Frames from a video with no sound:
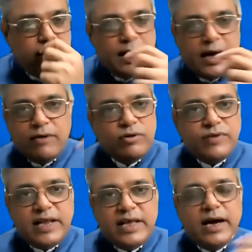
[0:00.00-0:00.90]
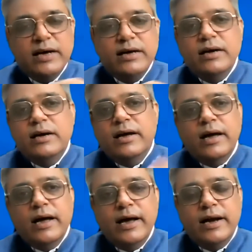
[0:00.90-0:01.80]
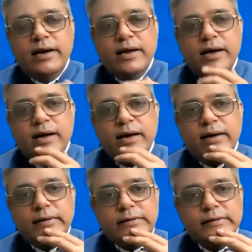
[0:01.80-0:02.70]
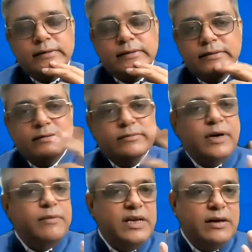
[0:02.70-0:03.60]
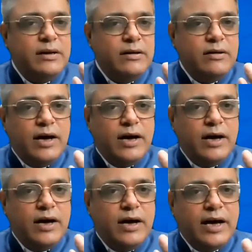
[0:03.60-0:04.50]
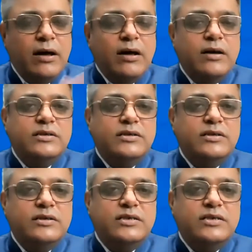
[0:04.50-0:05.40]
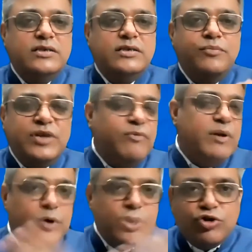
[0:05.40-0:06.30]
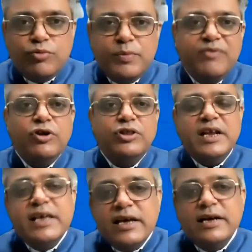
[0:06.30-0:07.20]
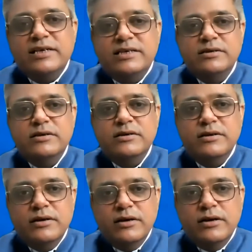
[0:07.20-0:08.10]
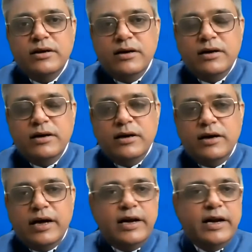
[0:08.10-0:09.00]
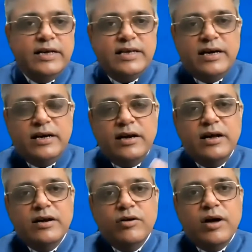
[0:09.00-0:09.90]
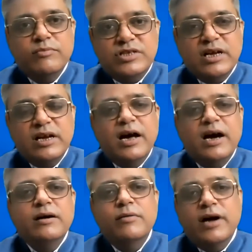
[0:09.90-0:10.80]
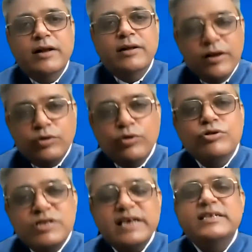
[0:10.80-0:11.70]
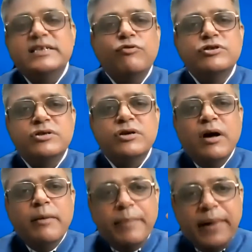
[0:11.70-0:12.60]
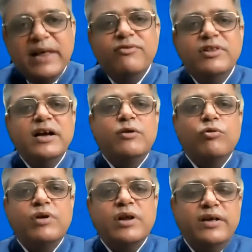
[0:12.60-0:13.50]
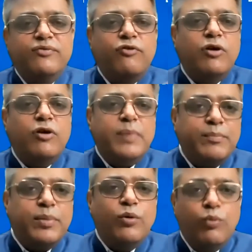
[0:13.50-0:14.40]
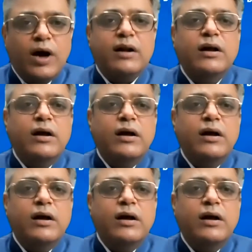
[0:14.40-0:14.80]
I was very young, and I mean, again, someone pursued me for 3 years, and I said, no, I'm still young. And in those days, it was believed that Rotary is for people who are